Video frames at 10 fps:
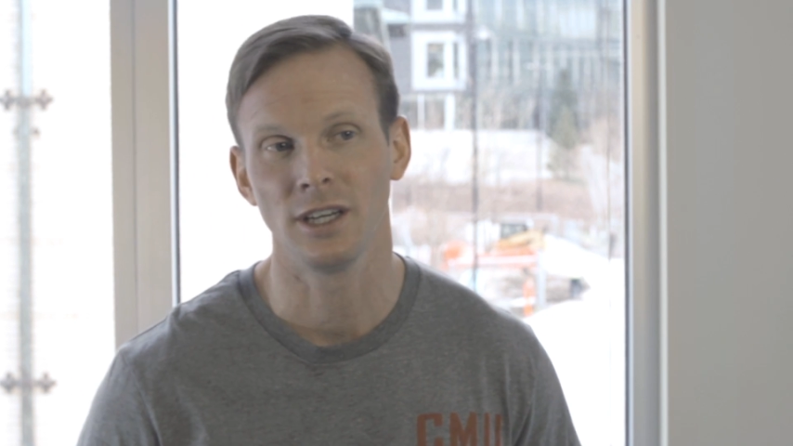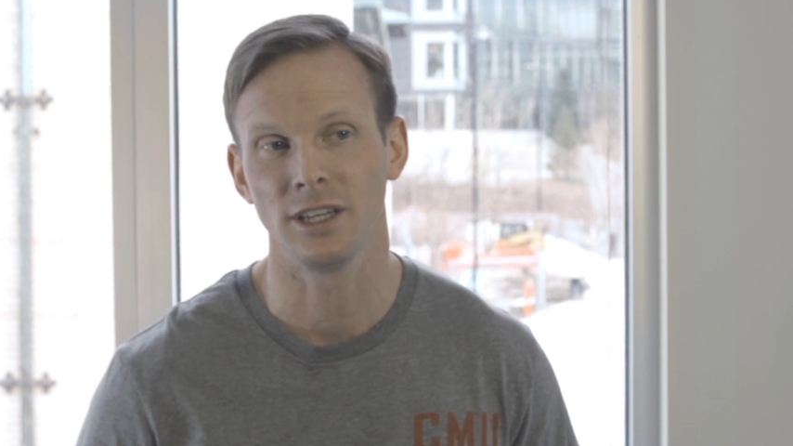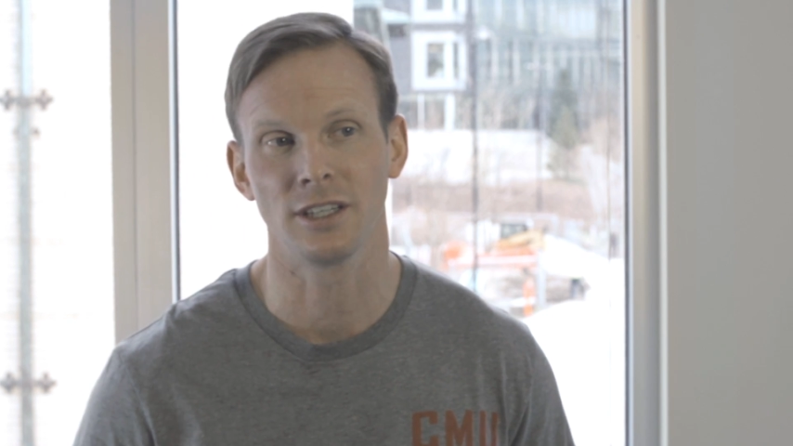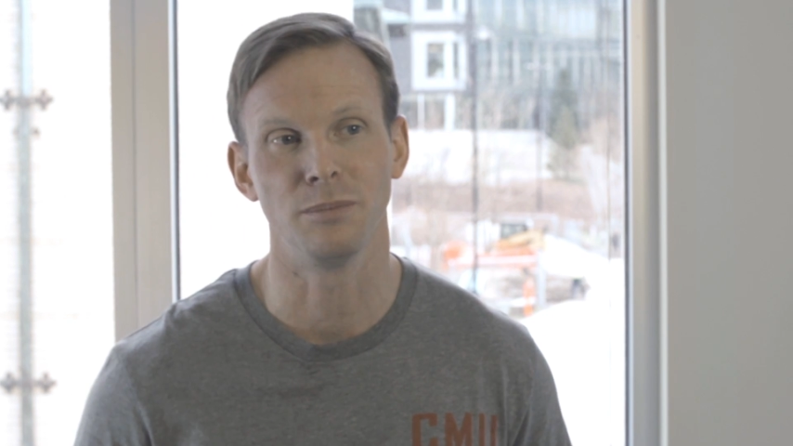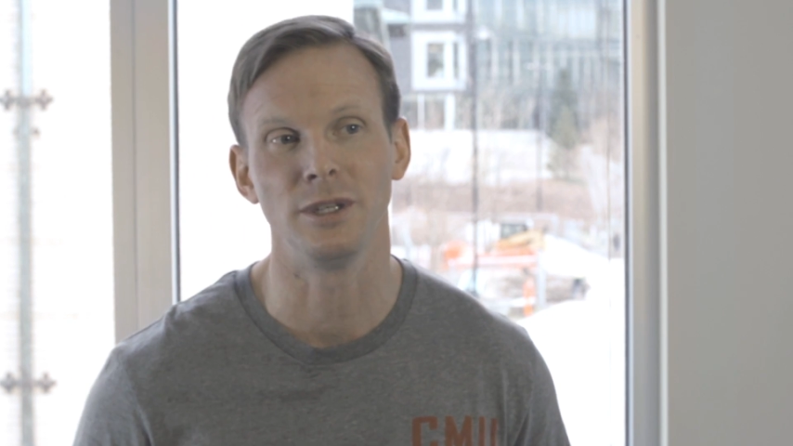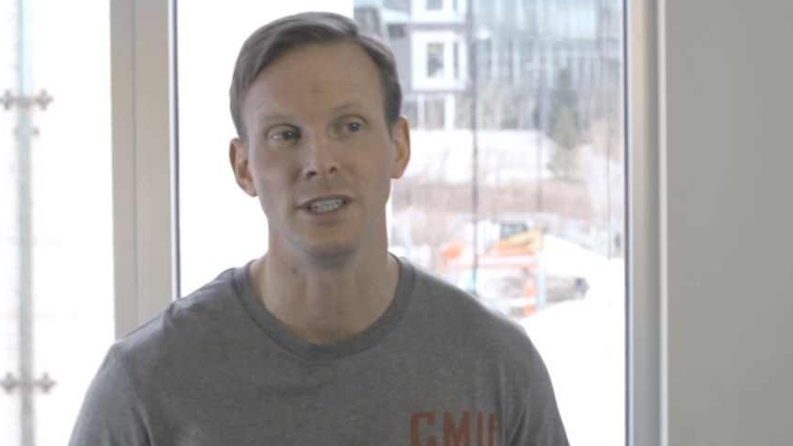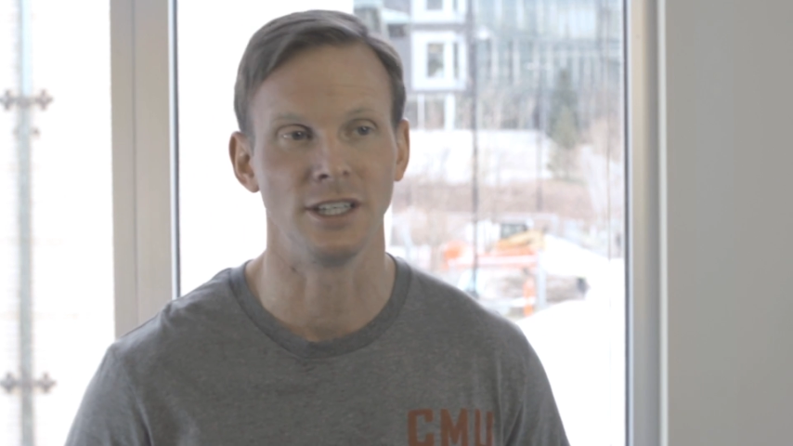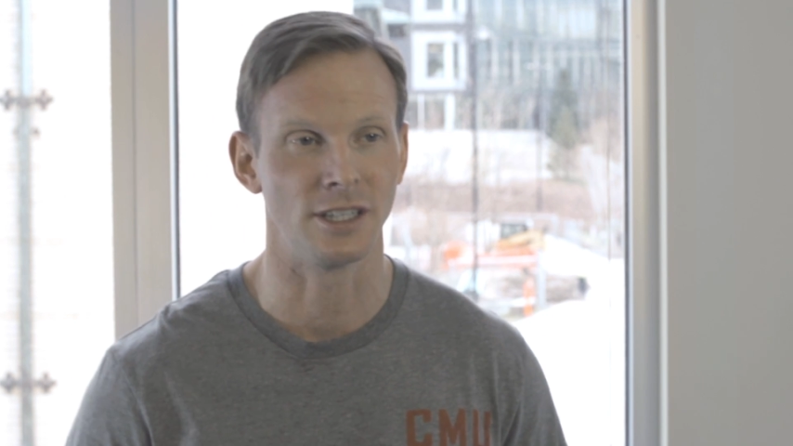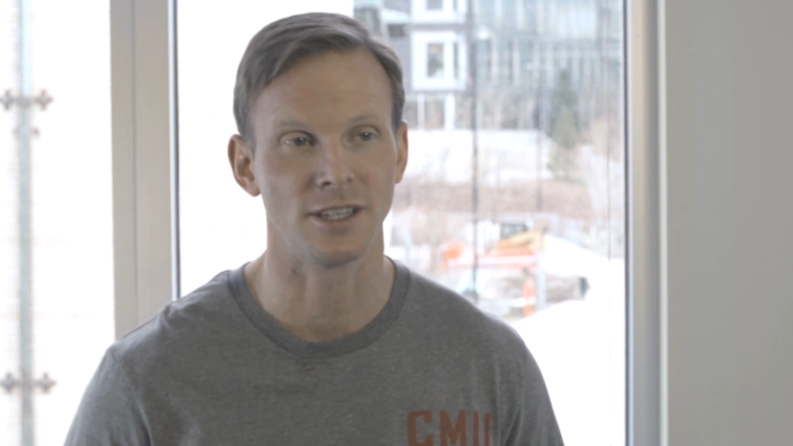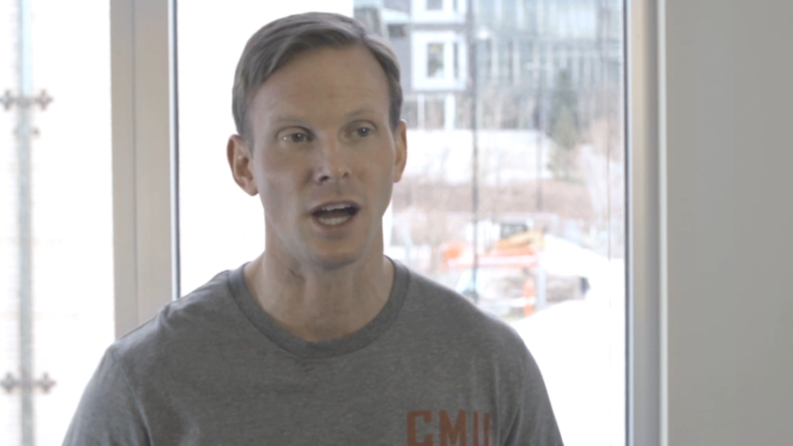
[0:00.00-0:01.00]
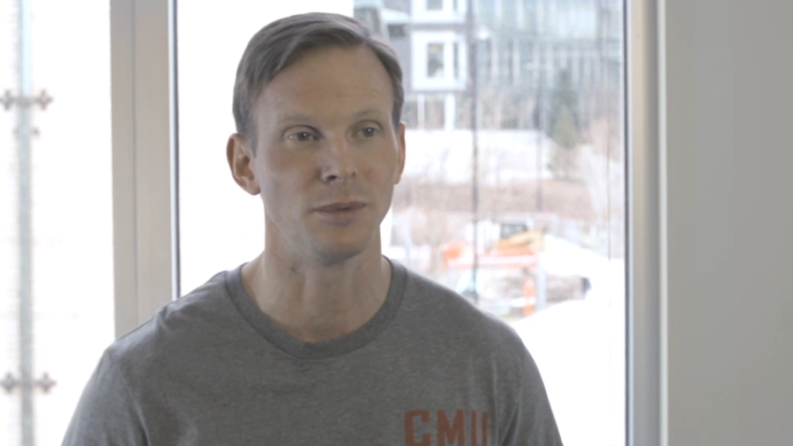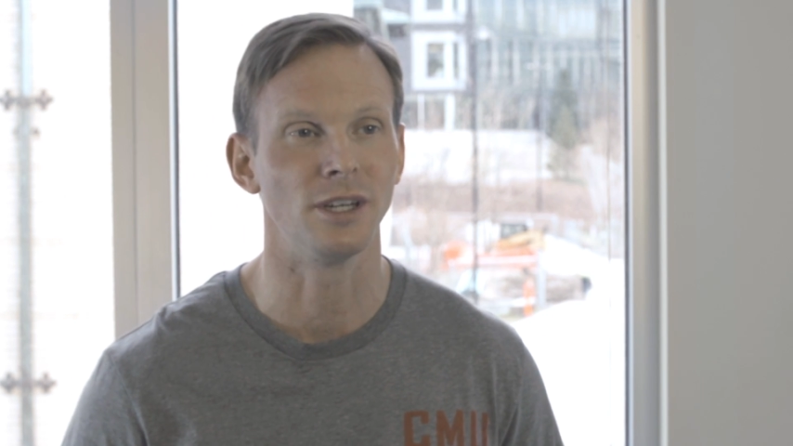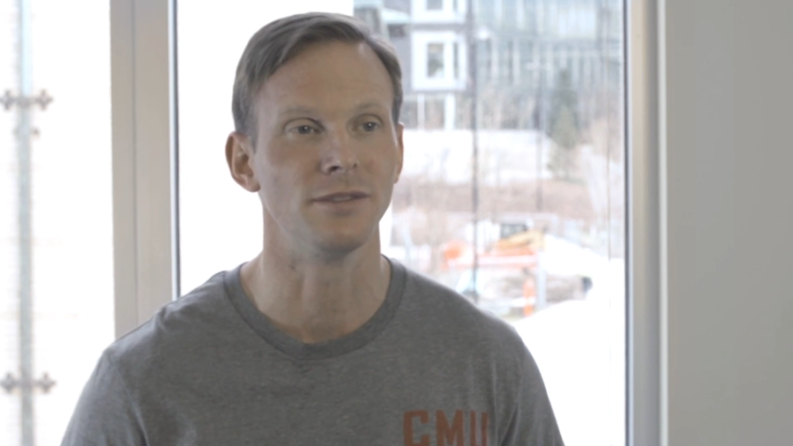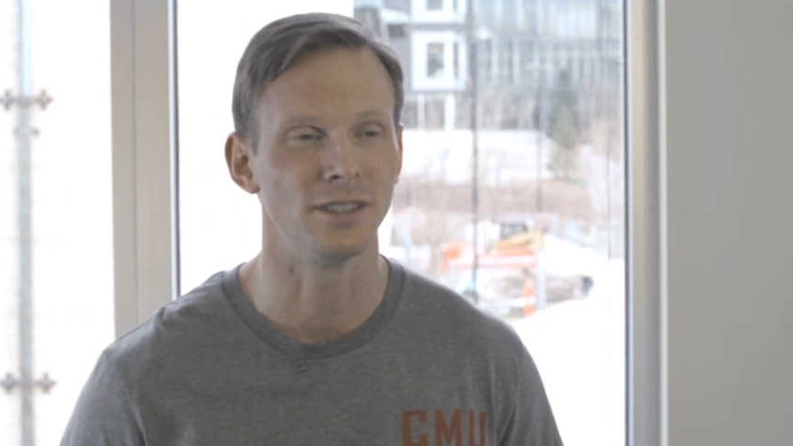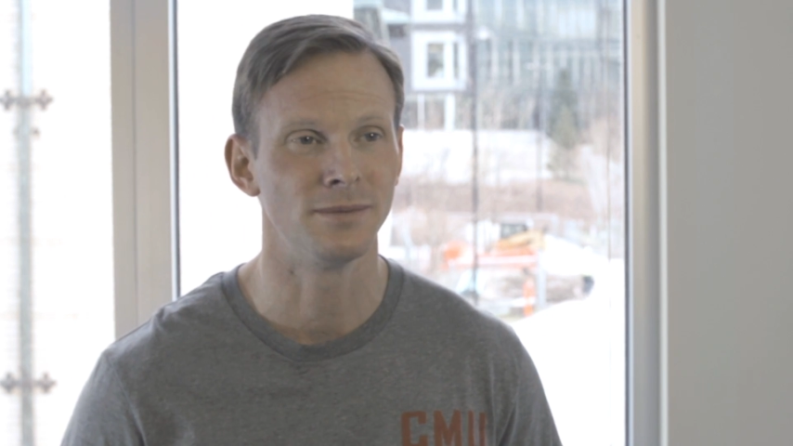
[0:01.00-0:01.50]
and competing at a top
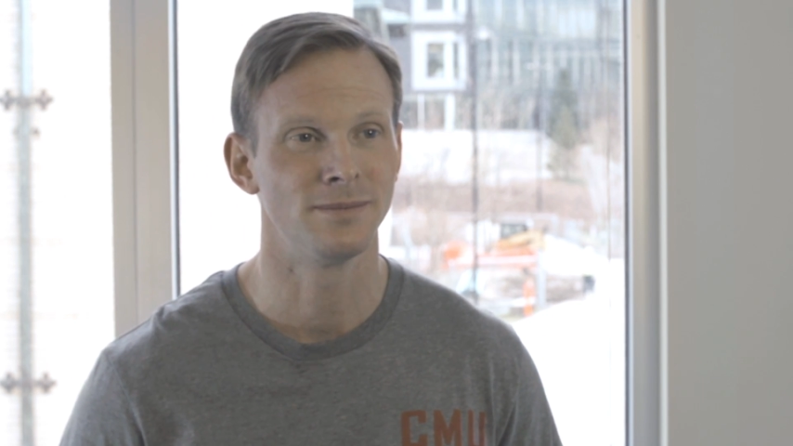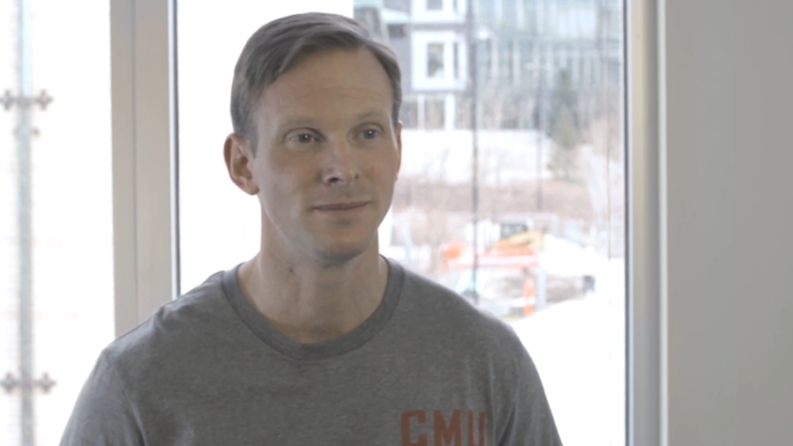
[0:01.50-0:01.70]
level.